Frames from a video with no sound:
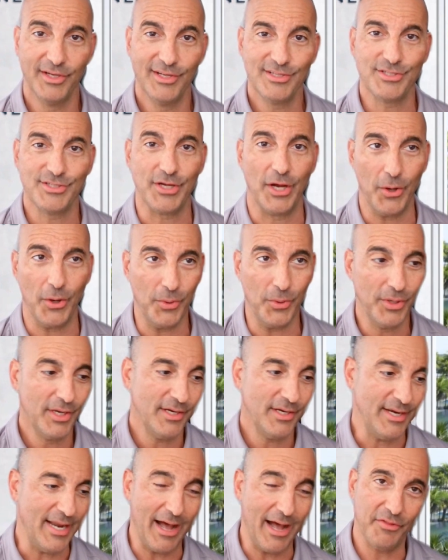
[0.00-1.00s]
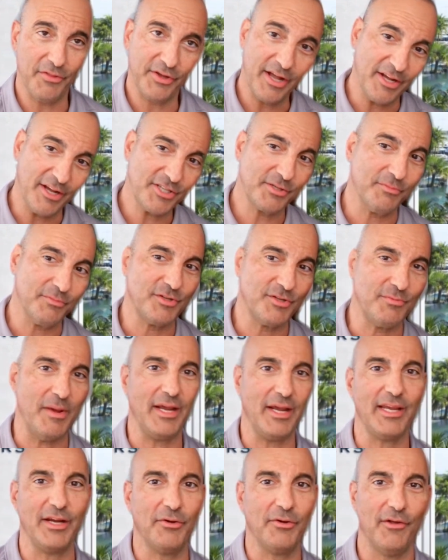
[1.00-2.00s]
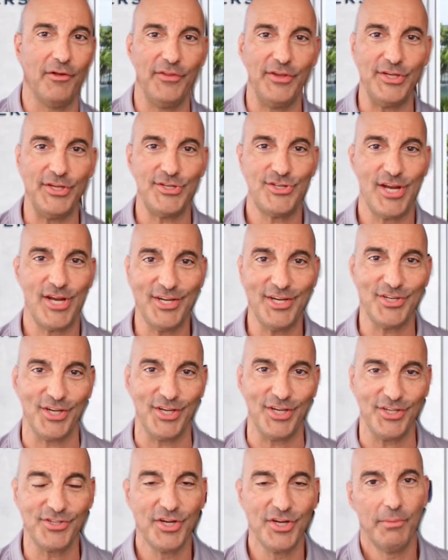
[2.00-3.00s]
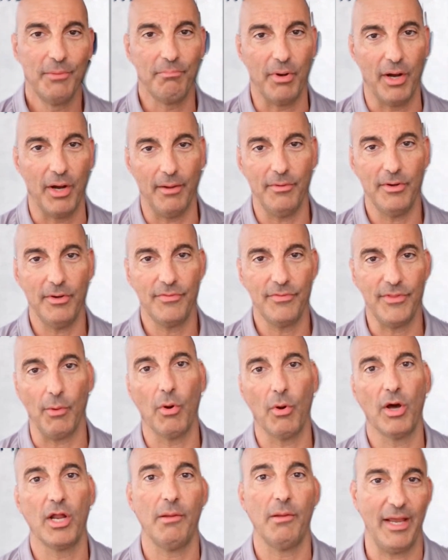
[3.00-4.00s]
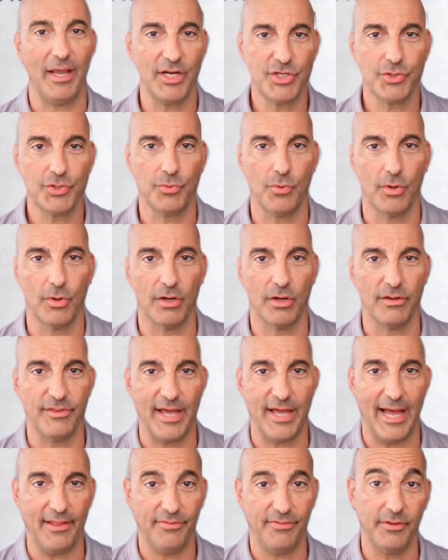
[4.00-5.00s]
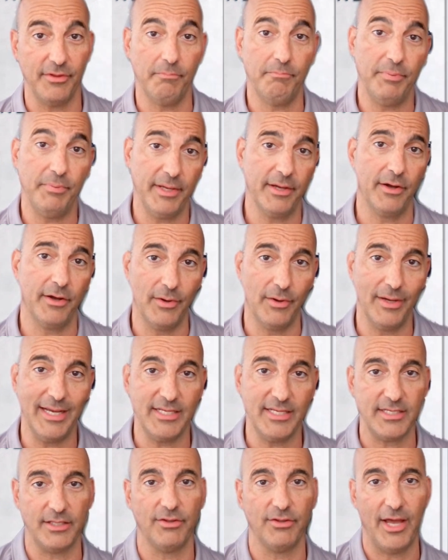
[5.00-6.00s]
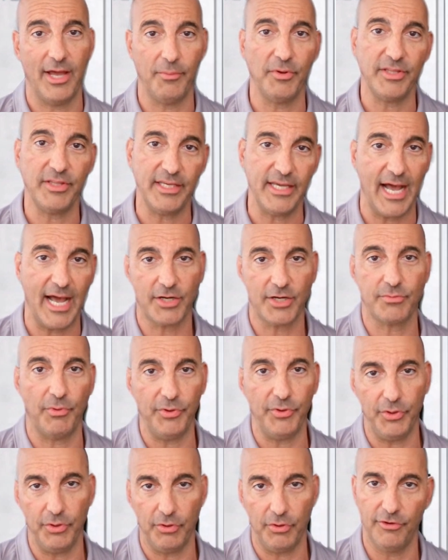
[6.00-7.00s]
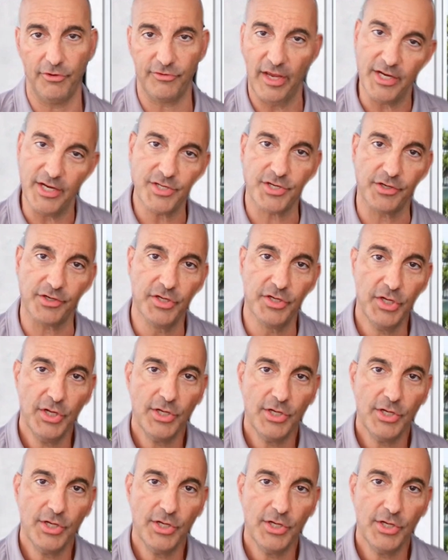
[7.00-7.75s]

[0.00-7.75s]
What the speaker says: So now the customer is making all these changes, but they want to make sure that the bill is in line with the actual utilization.